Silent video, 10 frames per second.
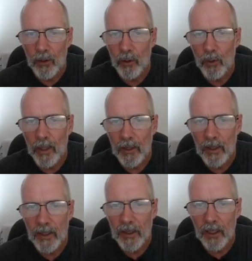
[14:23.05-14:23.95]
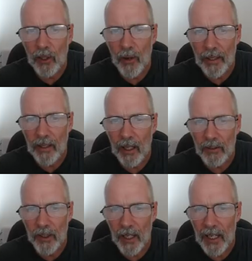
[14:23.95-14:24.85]
Do this. This is the correct
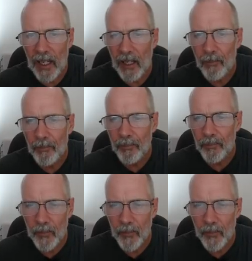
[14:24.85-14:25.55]
answer here.